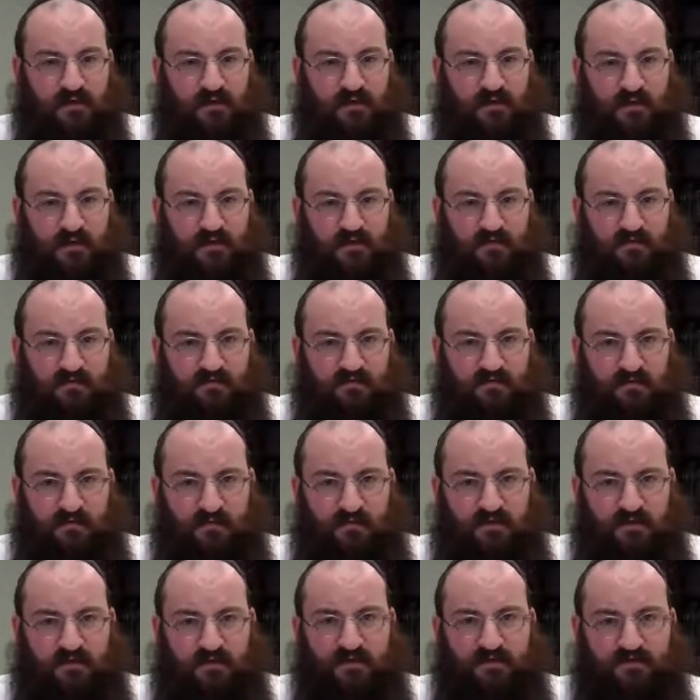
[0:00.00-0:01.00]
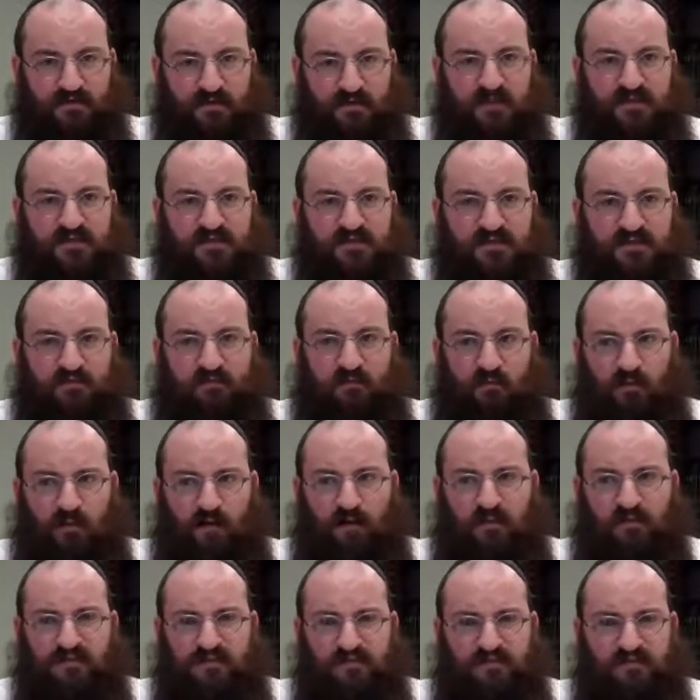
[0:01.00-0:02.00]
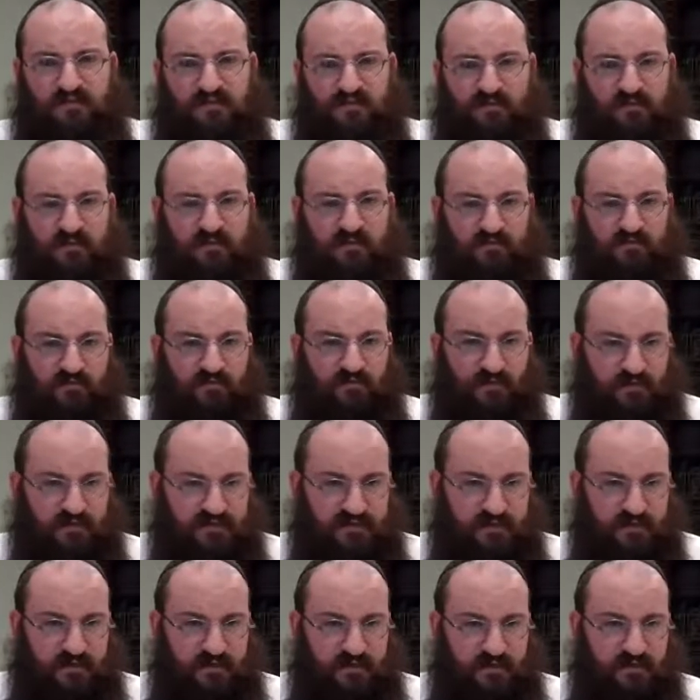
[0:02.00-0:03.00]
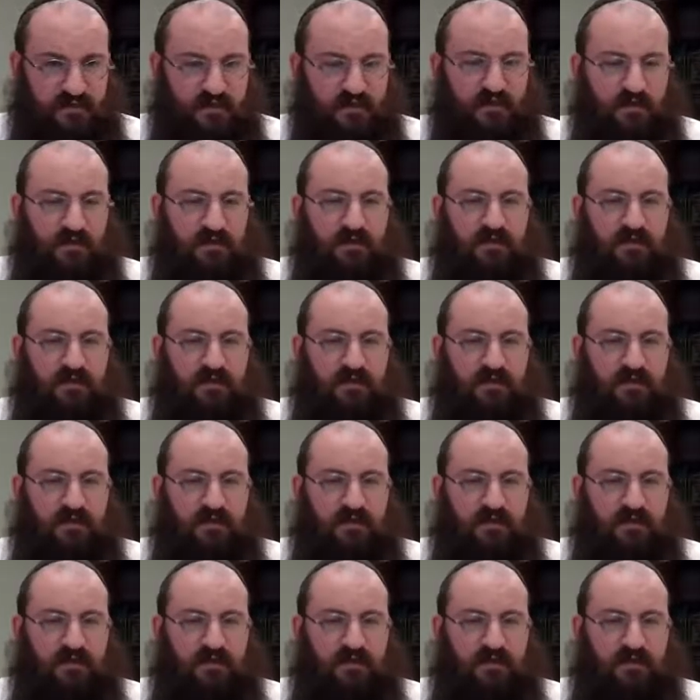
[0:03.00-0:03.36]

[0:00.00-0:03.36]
And therefore, the divine soul wants, firstly,